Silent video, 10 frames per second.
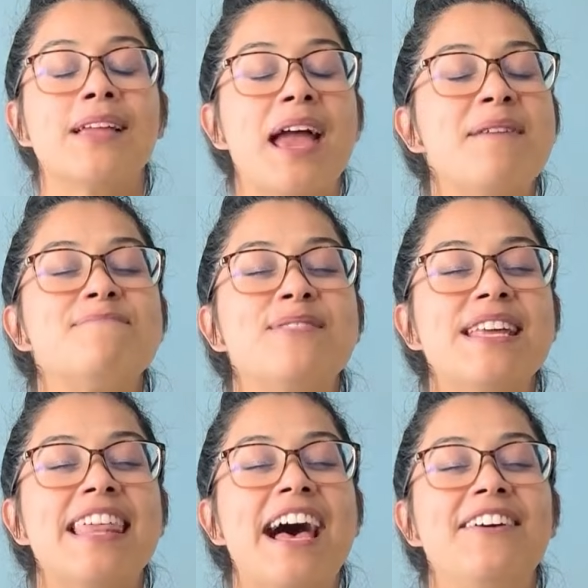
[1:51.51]
and
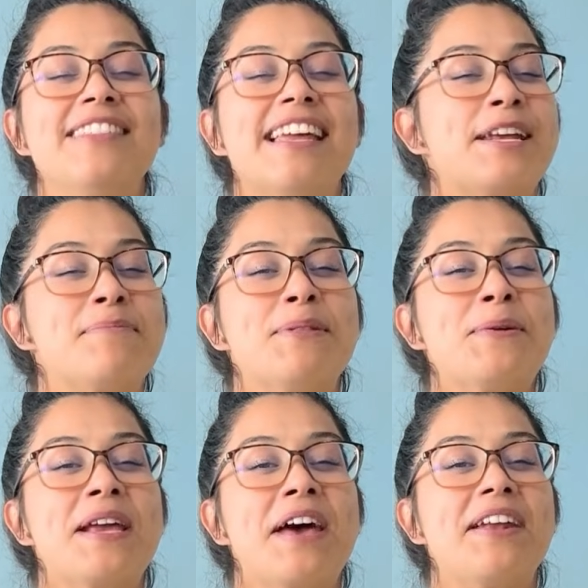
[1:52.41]
breathe out like you're
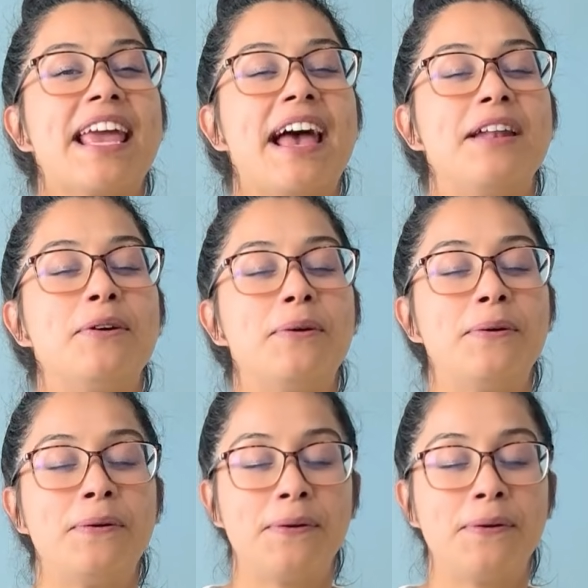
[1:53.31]
blowing out a candle.